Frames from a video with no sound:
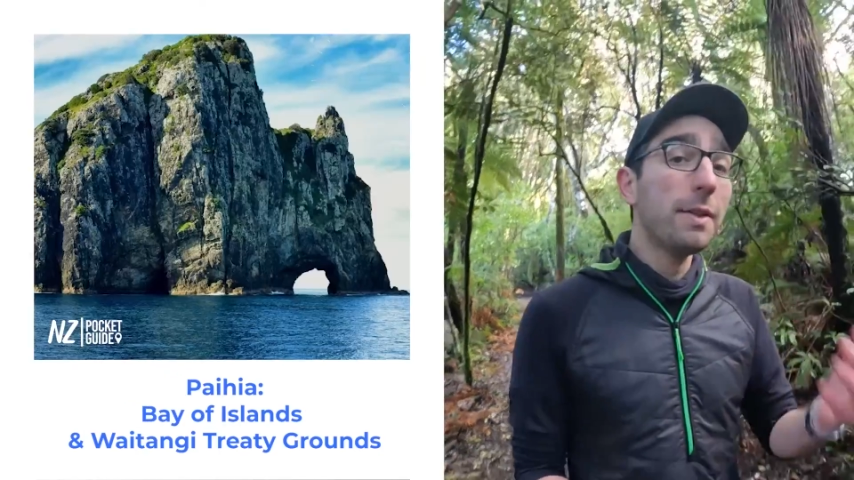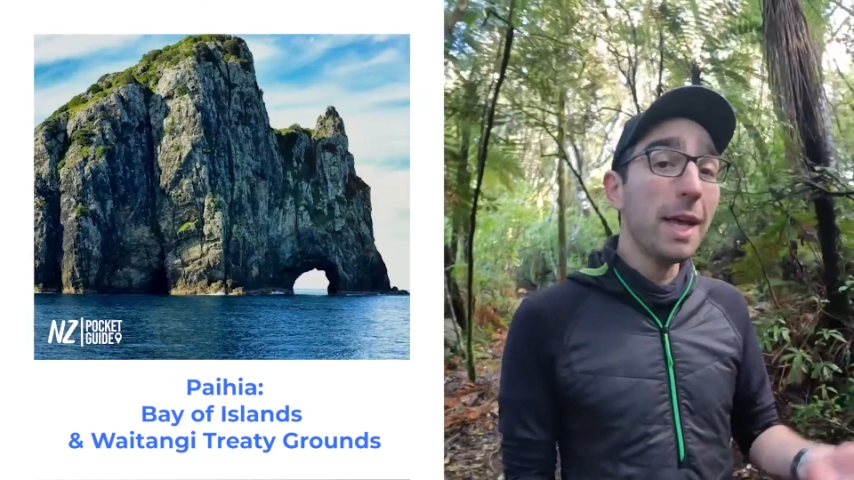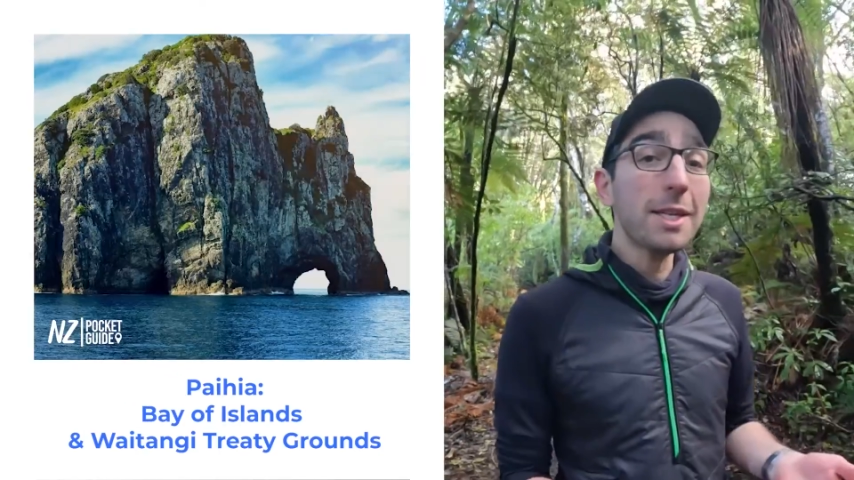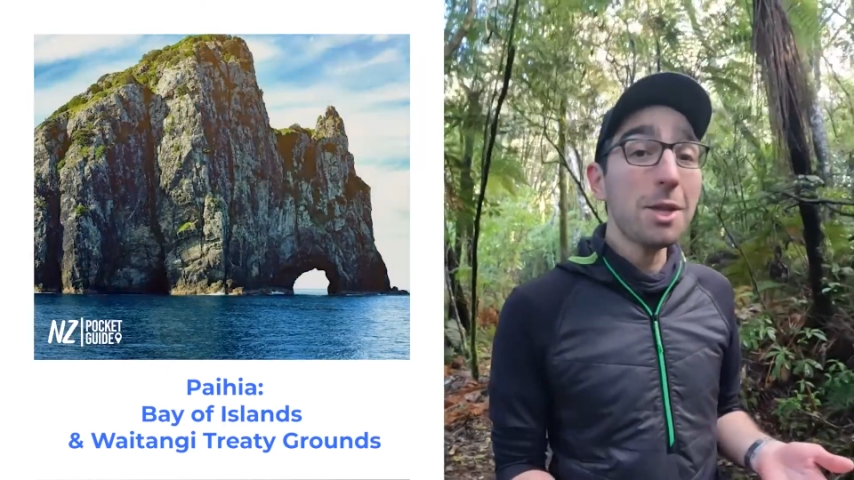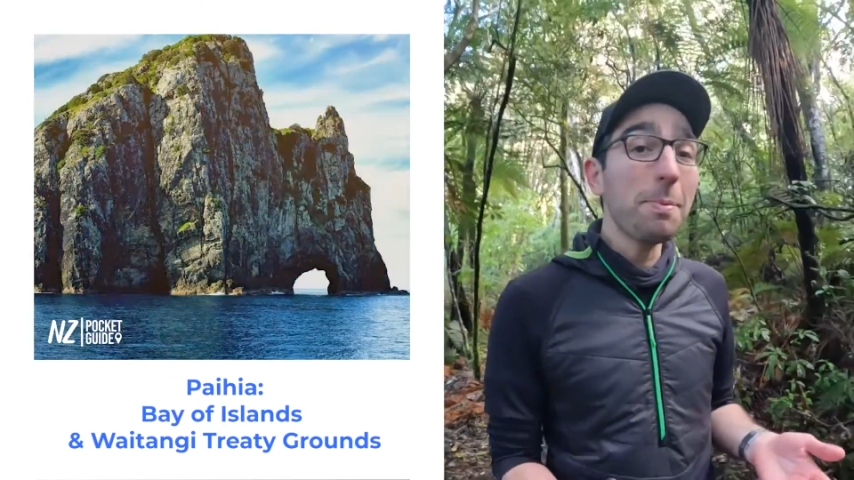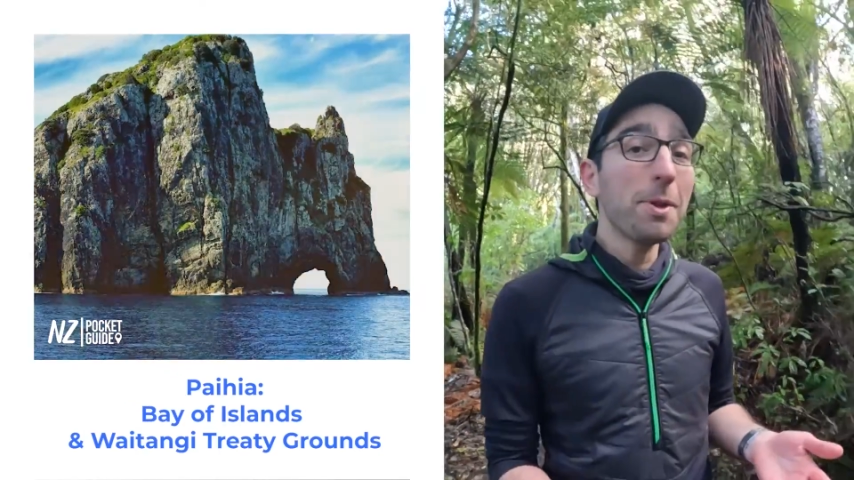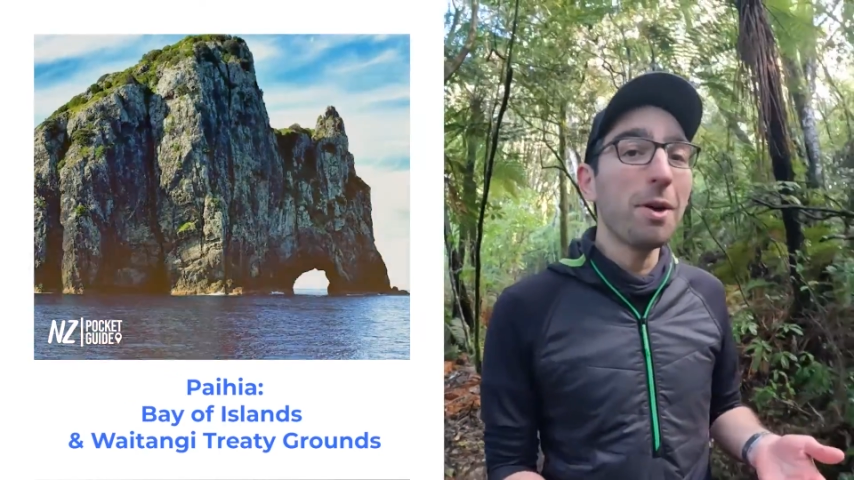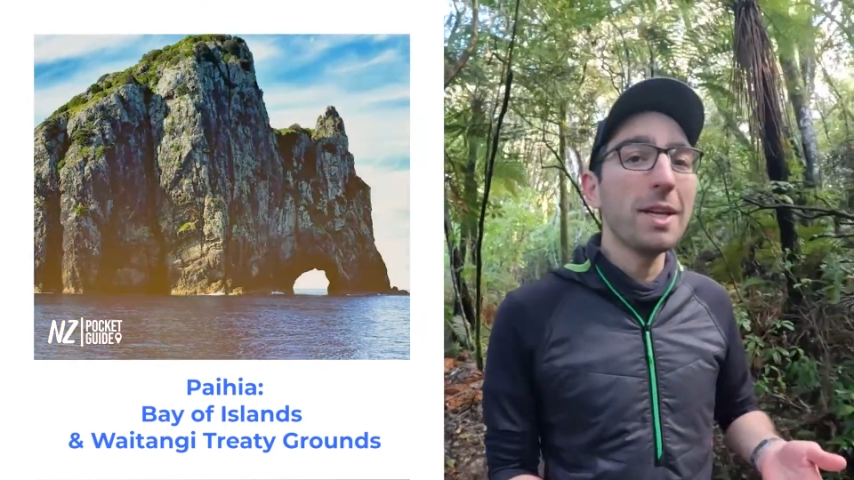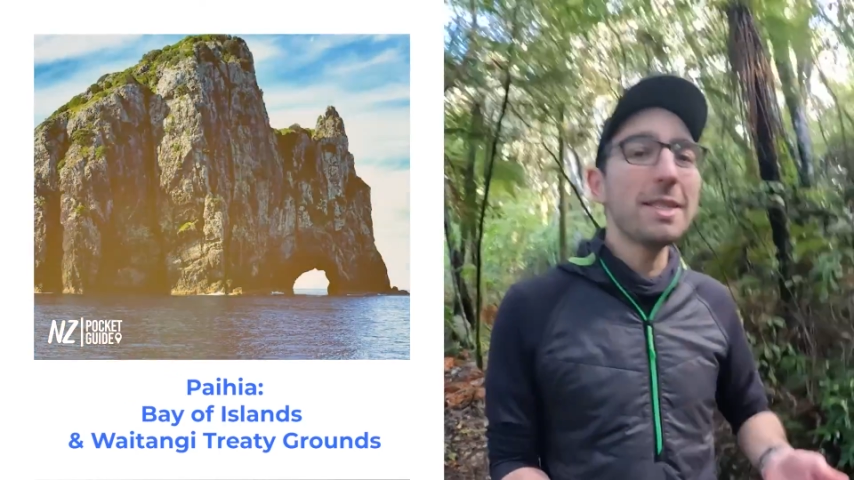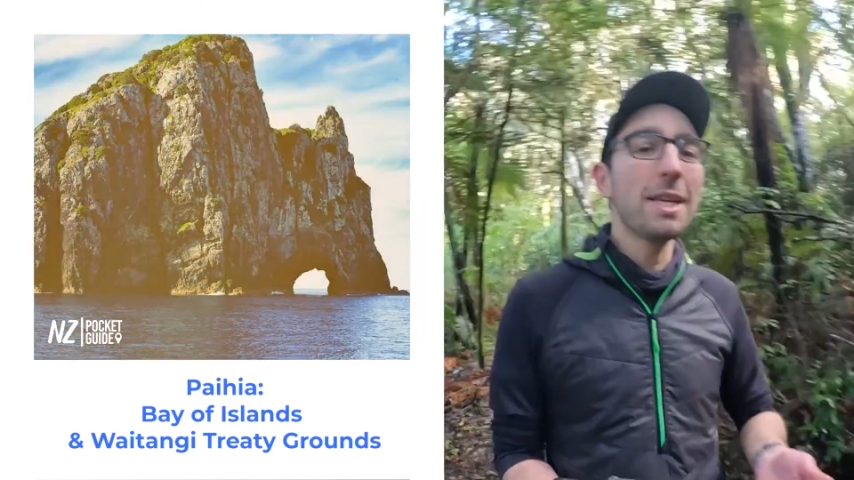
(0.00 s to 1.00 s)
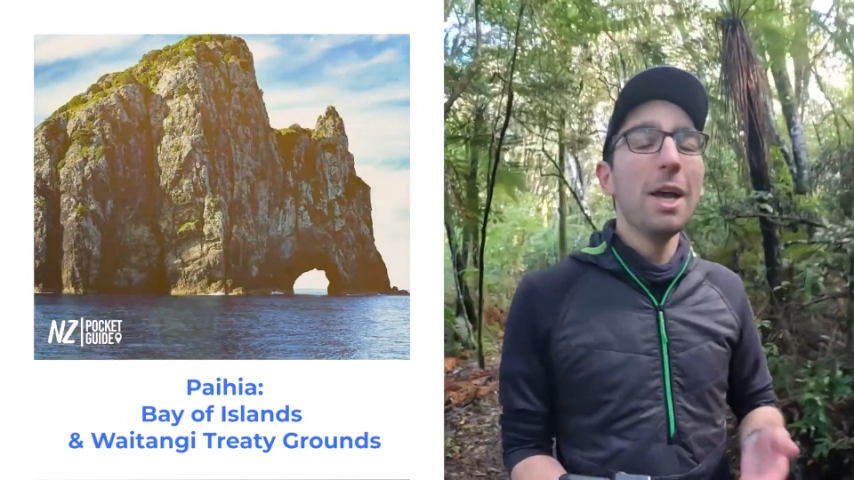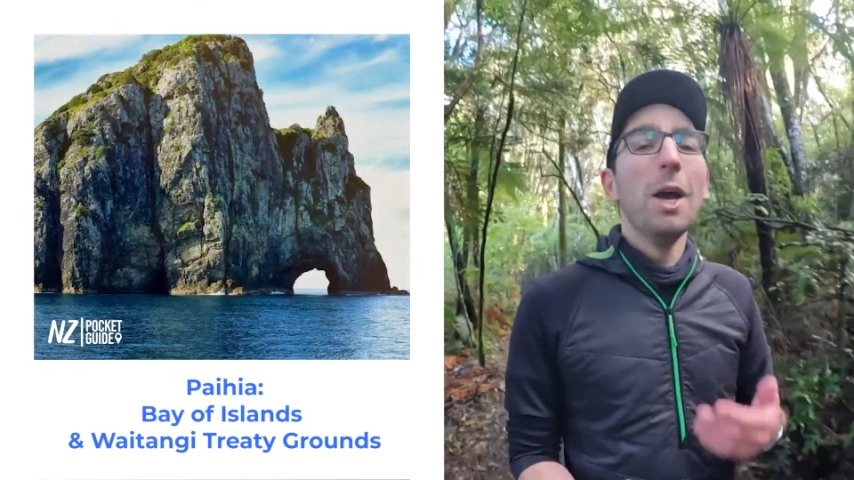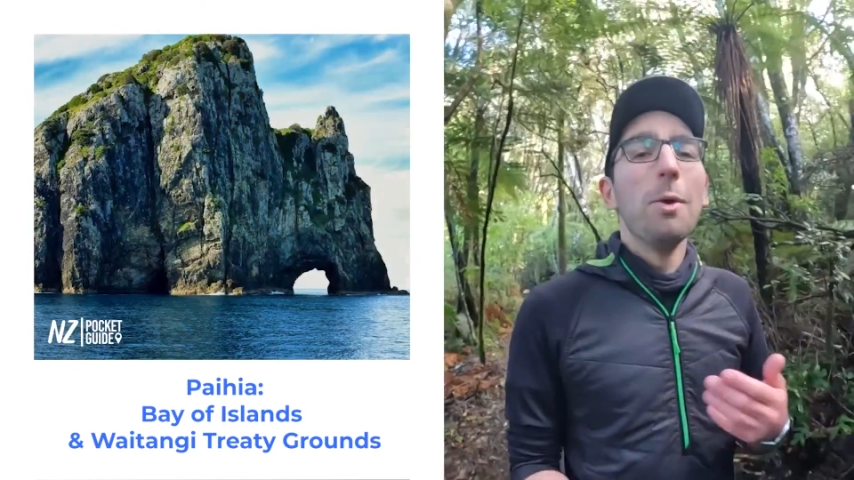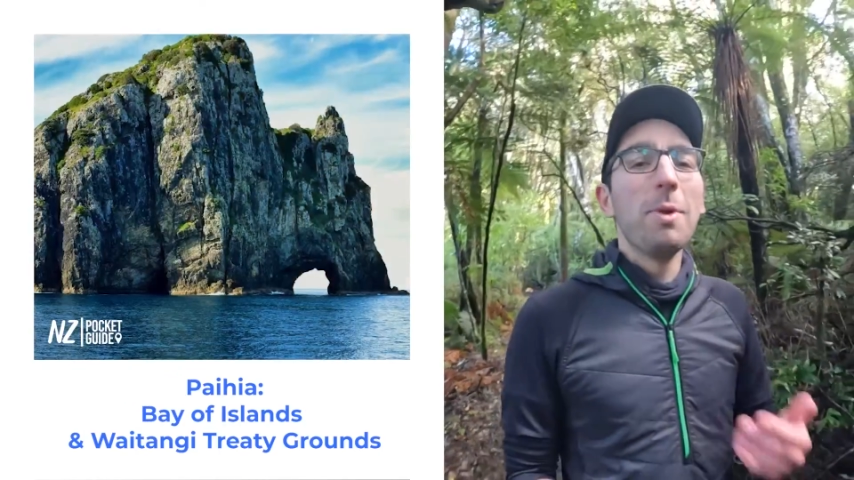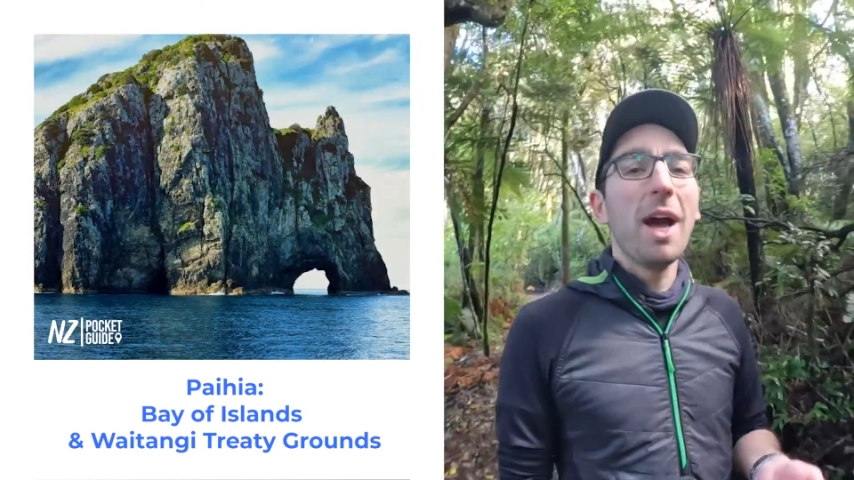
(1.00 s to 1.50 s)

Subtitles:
Next up on our list, we